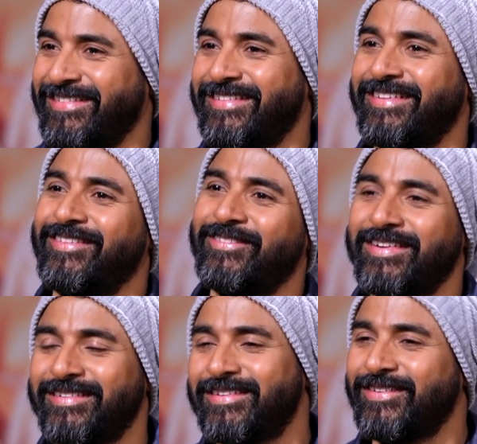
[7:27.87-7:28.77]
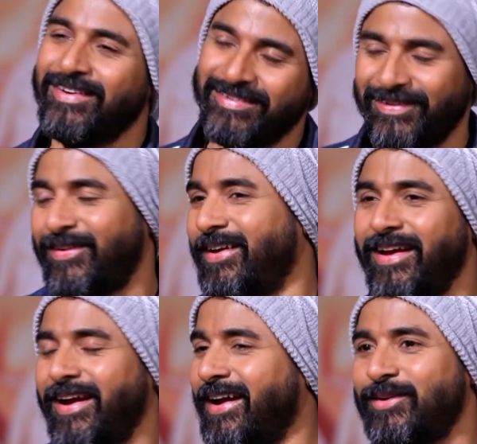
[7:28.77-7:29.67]
just I'll finish the shot. So
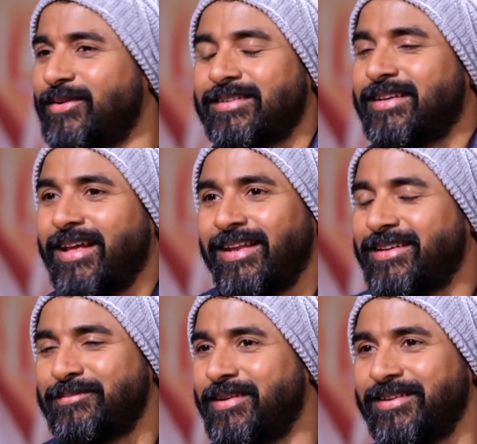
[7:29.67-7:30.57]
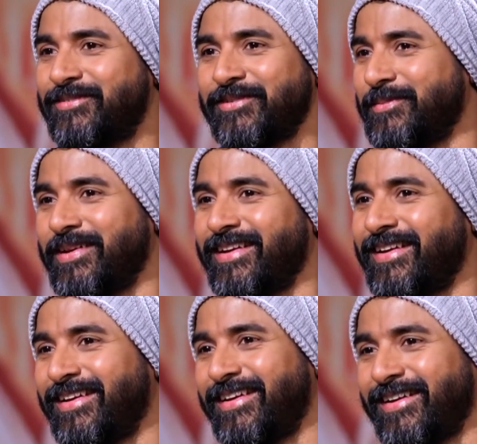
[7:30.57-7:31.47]
it was a scary experience for me.
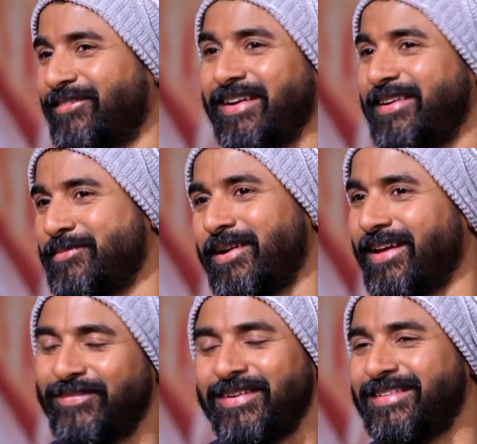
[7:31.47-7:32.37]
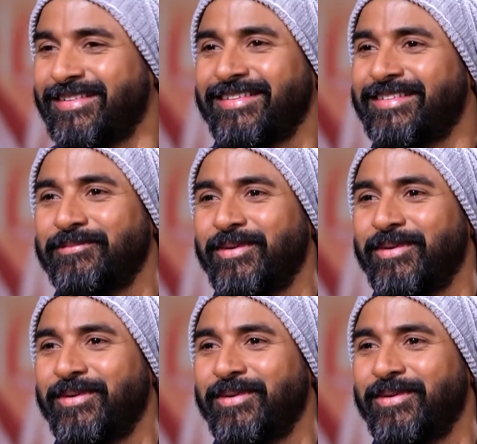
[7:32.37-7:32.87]
And finally, but I finished it somehow.